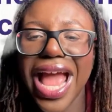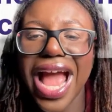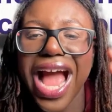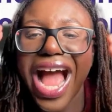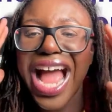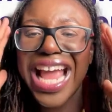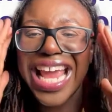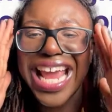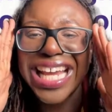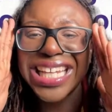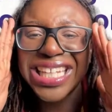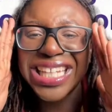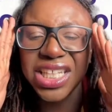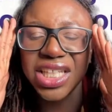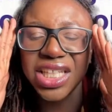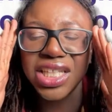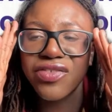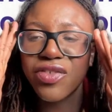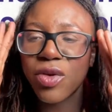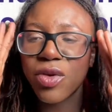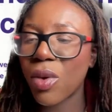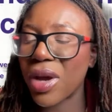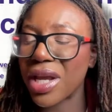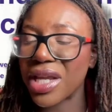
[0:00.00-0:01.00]
I guess it's
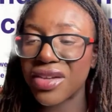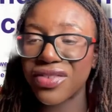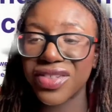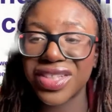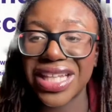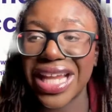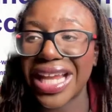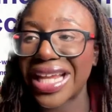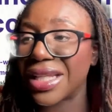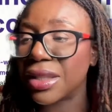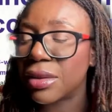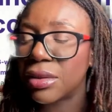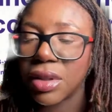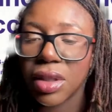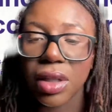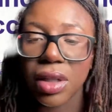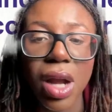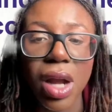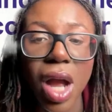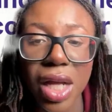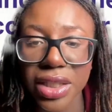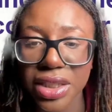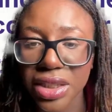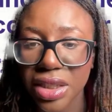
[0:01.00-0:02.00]
another way of saying
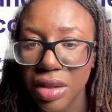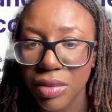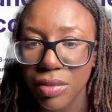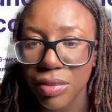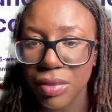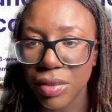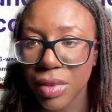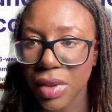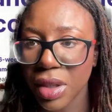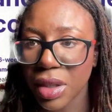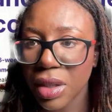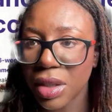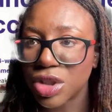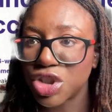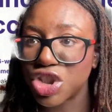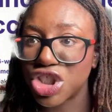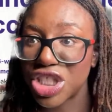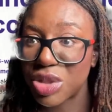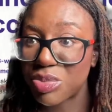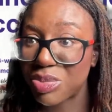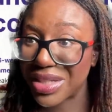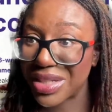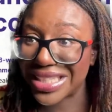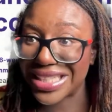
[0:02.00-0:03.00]
custom
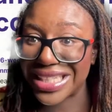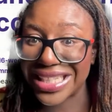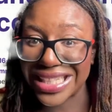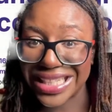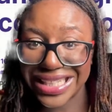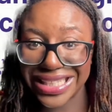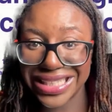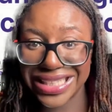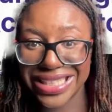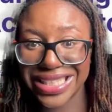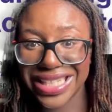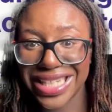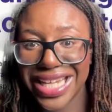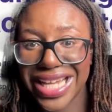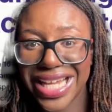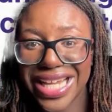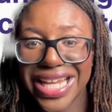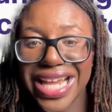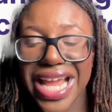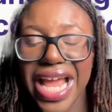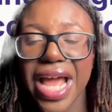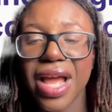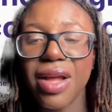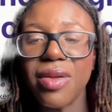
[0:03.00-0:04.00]
GPTs.
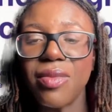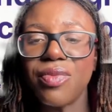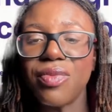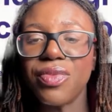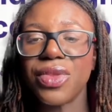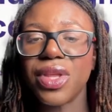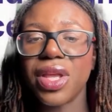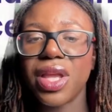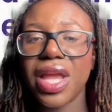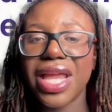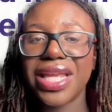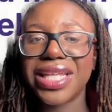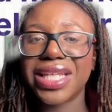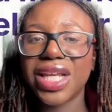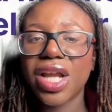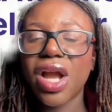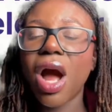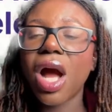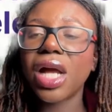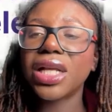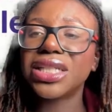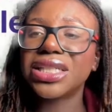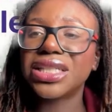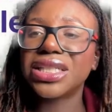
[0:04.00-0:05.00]
Yeah, is
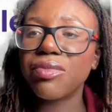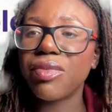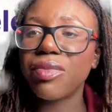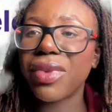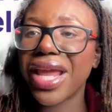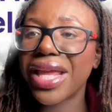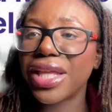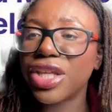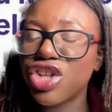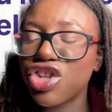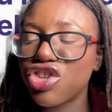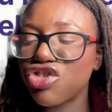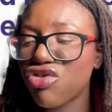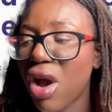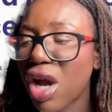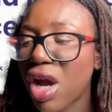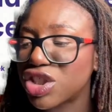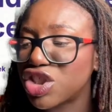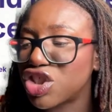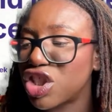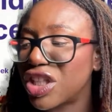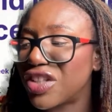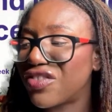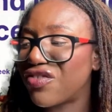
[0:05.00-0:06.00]
custom
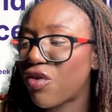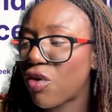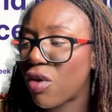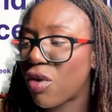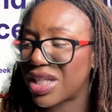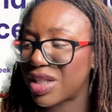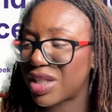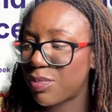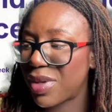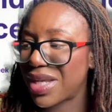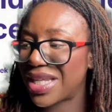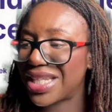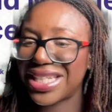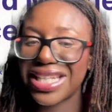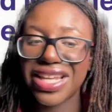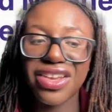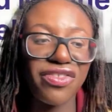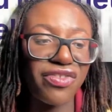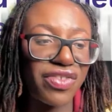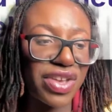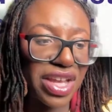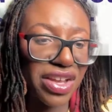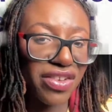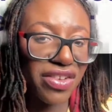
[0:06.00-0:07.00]
instructions for a
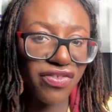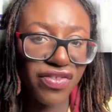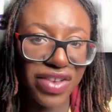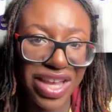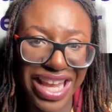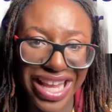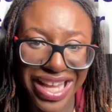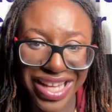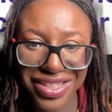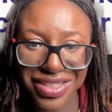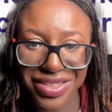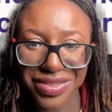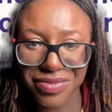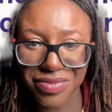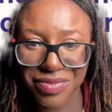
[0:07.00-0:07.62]
specific thing.